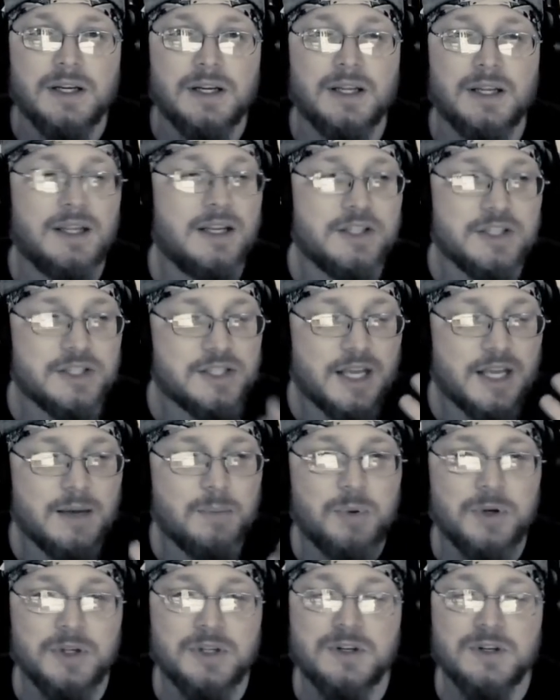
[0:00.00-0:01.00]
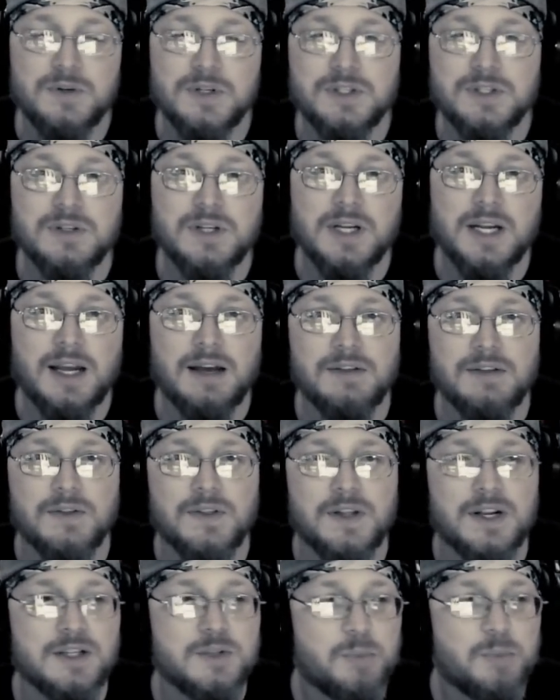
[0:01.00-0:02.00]
And they just can't put two and two together
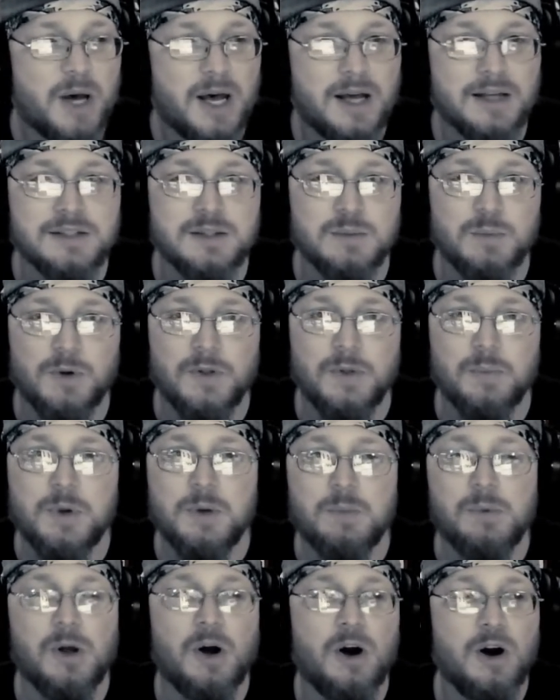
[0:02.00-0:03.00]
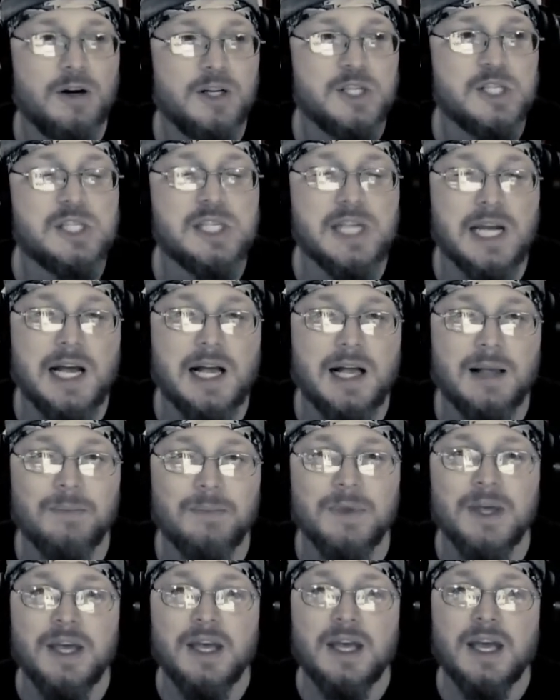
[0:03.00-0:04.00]
that it's possible that people aren't as
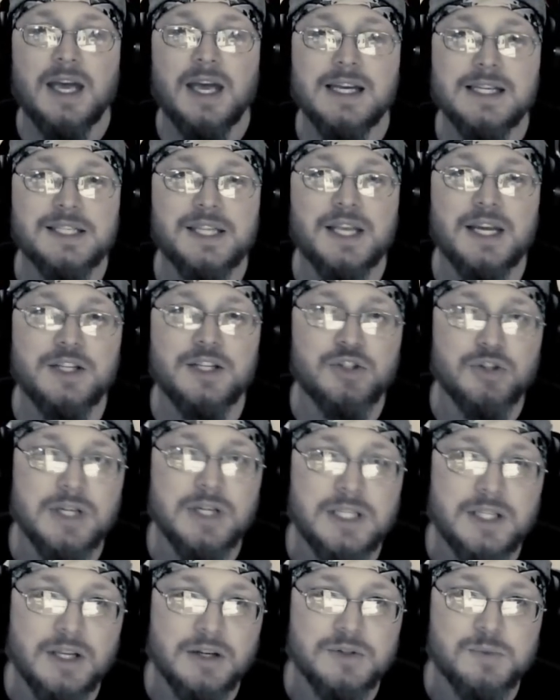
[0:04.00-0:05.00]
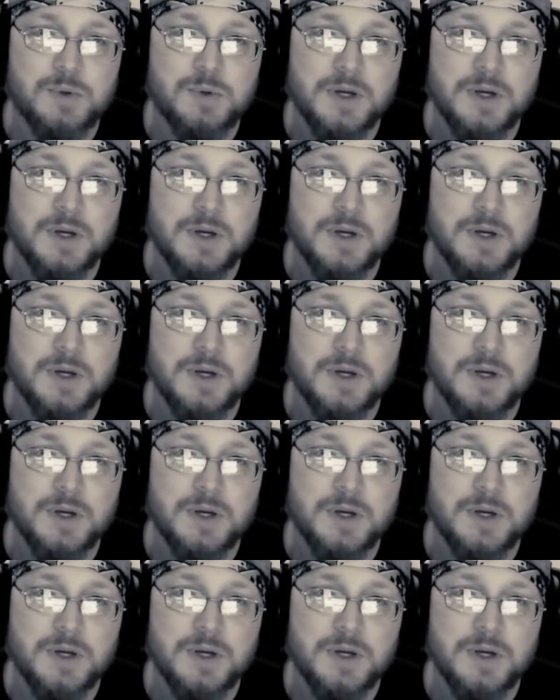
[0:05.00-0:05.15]
dumb as they treat those